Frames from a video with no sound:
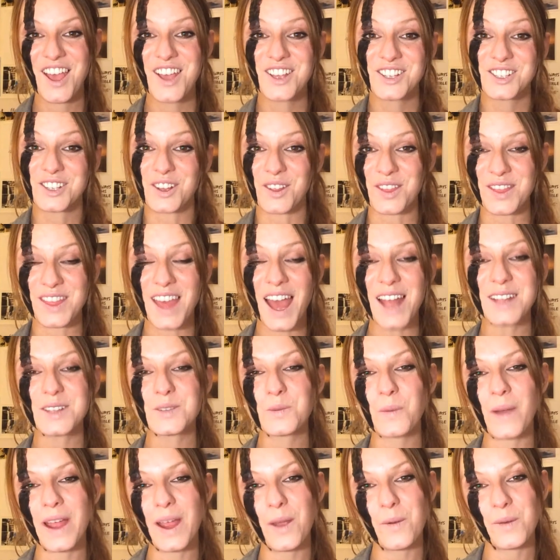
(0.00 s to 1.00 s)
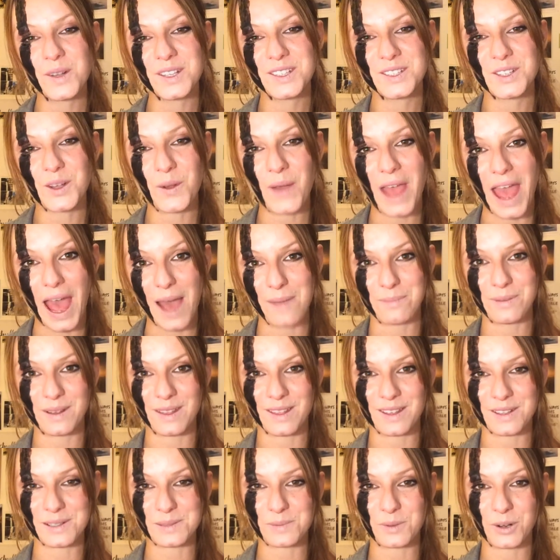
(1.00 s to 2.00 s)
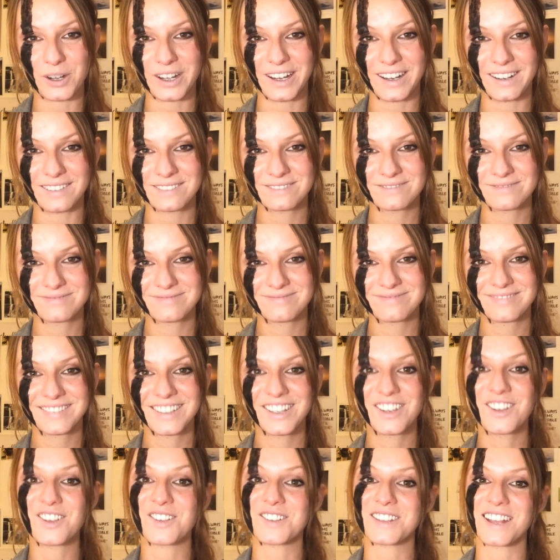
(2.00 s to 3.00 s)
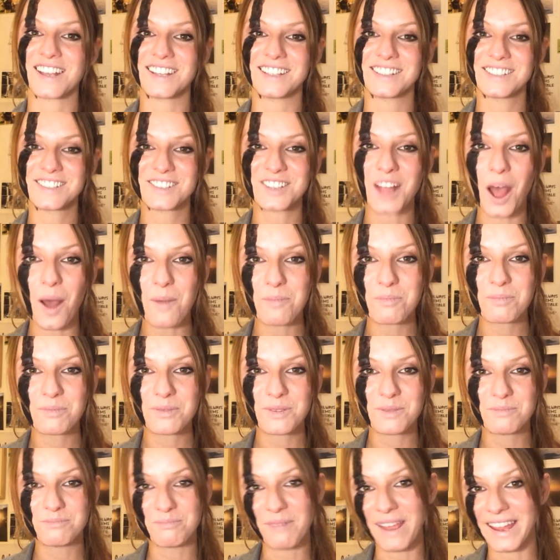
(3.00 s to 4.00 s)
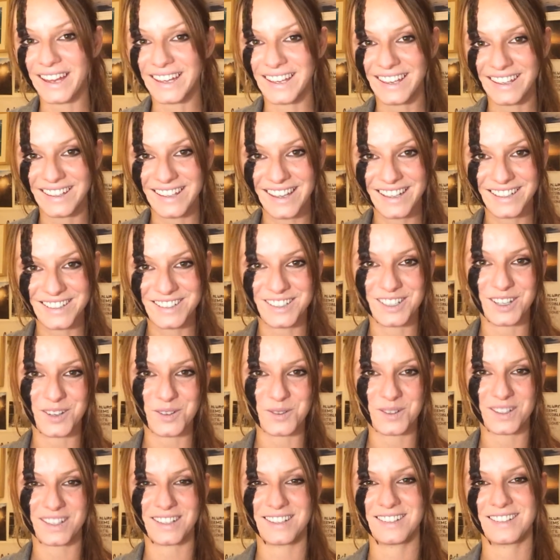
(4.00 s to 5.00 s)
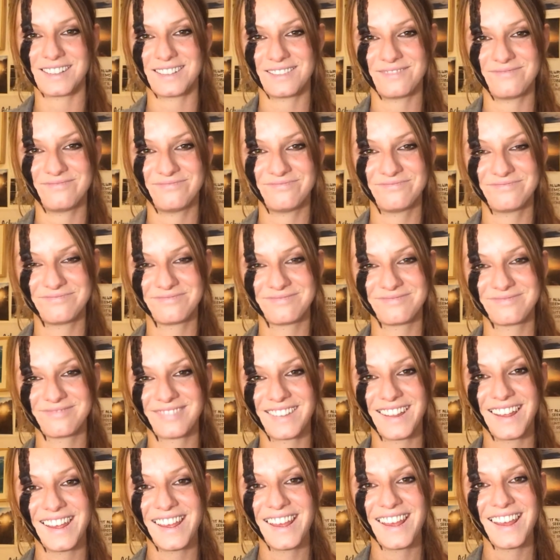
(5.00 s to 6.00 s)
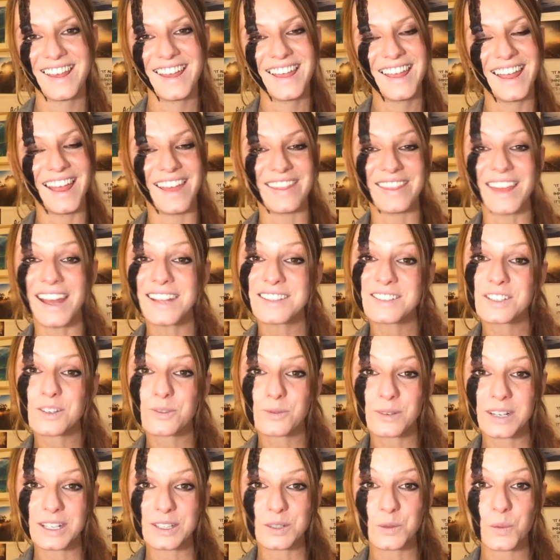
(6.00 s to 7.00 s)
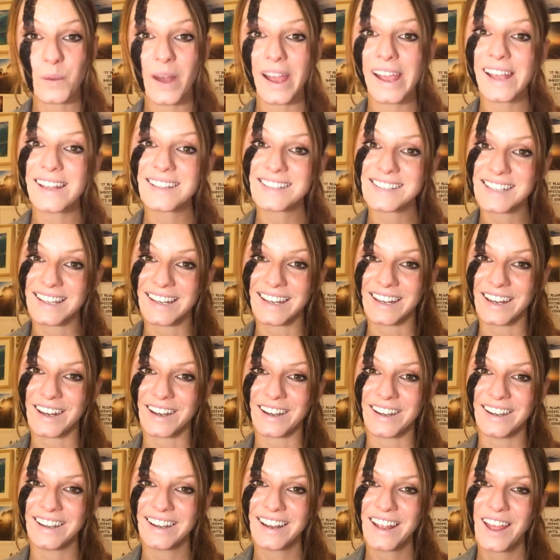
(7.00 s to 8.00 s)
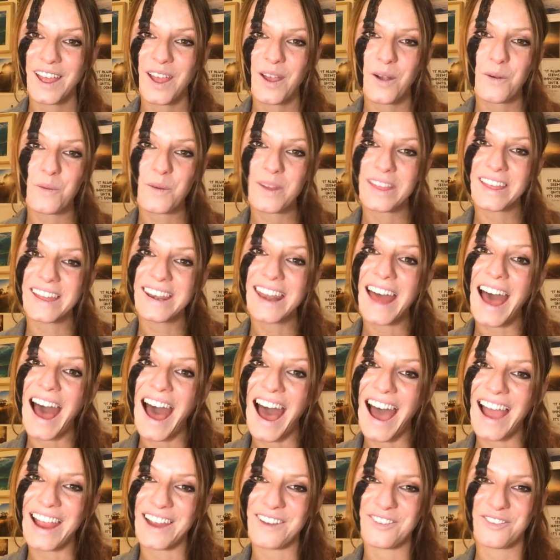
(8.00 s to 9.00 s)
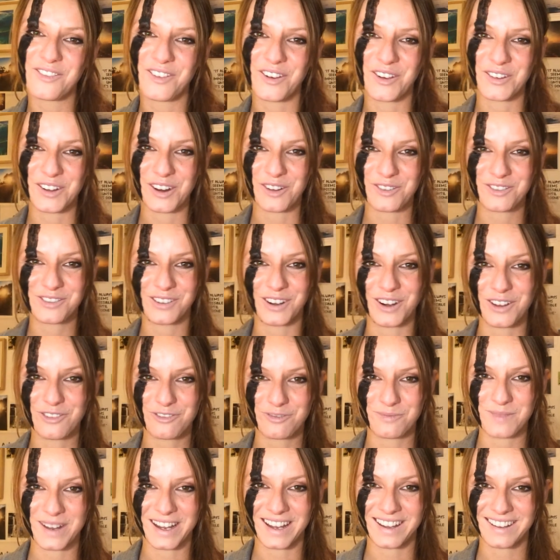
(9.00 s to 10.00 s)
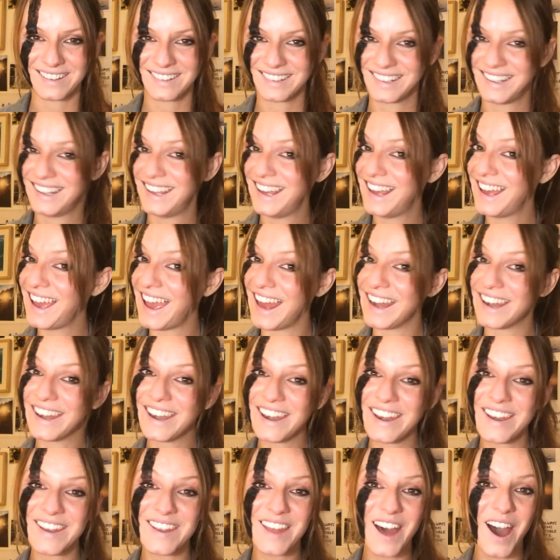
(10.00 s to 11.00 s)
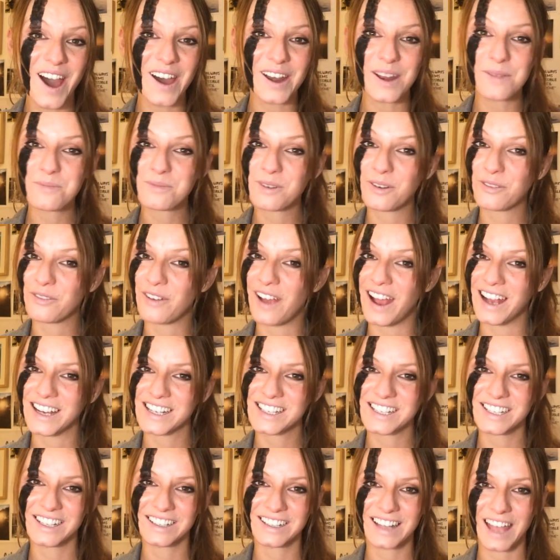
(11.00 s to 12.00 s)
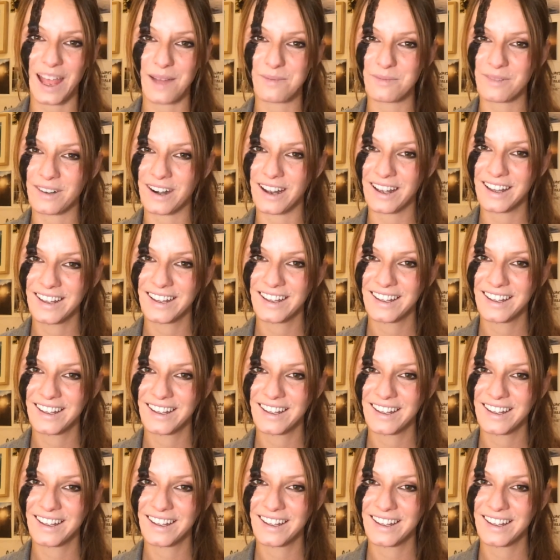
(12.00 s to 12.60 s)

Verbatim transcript: So that's why I was so happy this morning, because I stopped making excuses. And that's the reason why I sit here with an iPhone in front of me and not a professional camera,